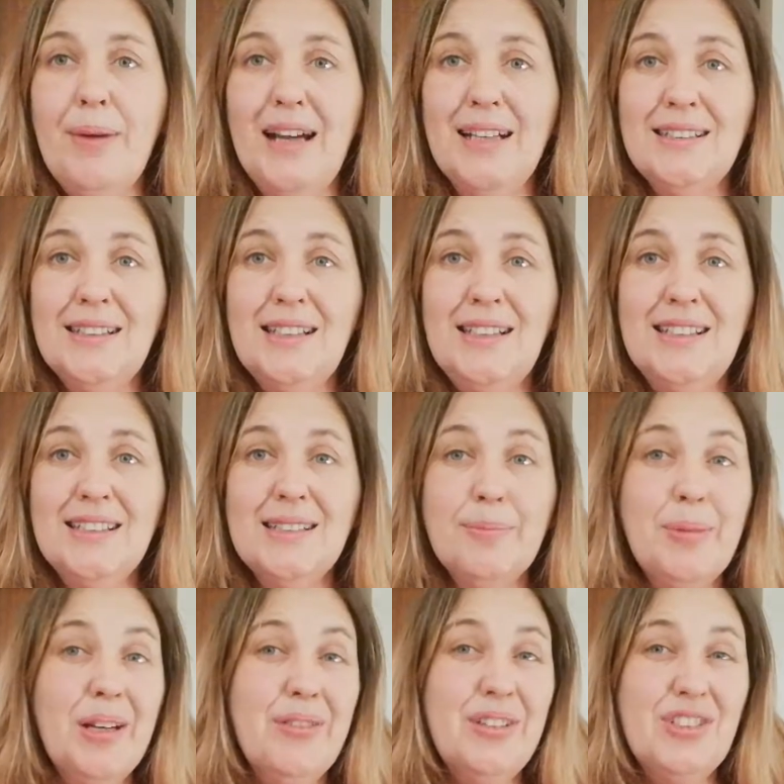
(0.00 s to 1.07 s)
but it is
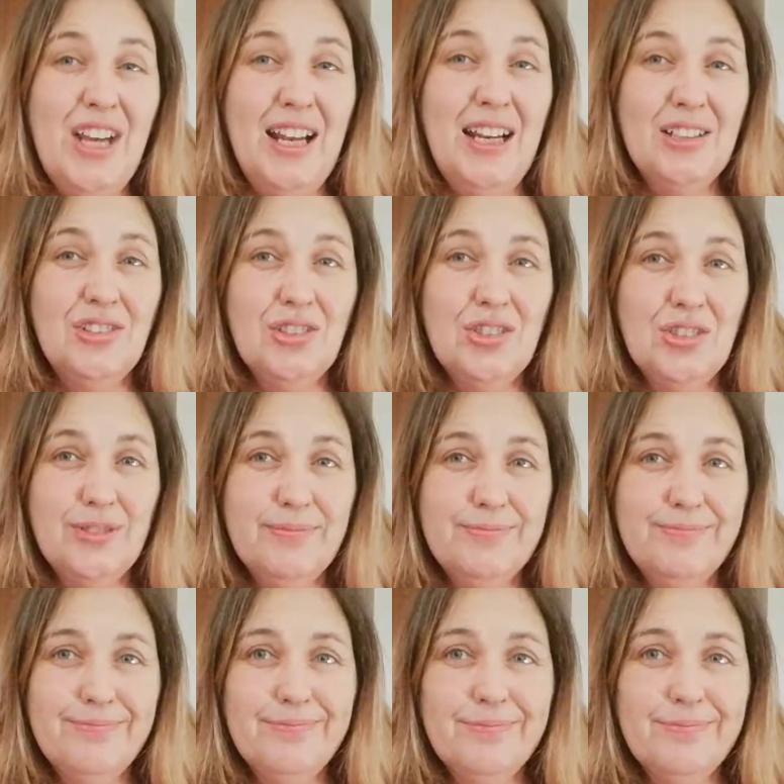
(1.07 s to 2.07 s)
a bit of a challenge